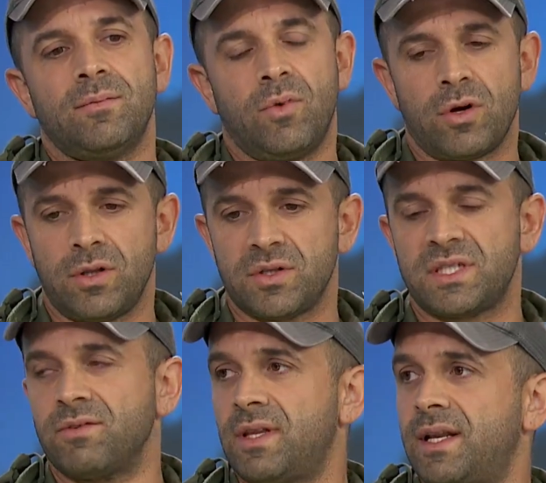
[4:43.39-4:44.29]
more
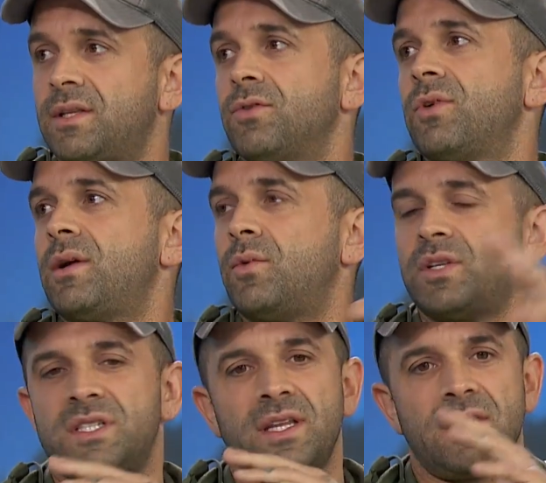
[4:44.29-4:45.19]
closely related to
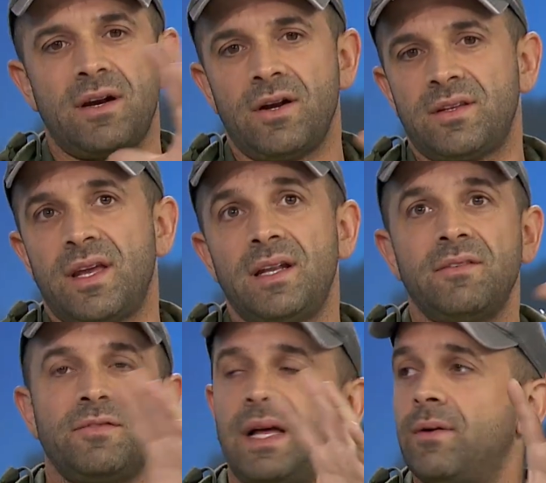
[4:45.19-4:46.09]
redwoods than they are to
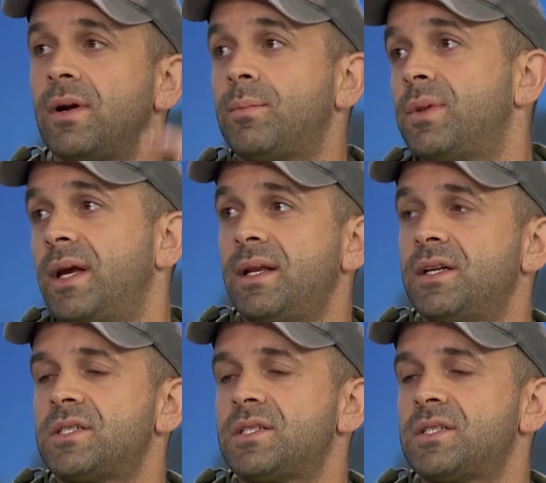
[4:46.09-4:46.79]
any flowering plant.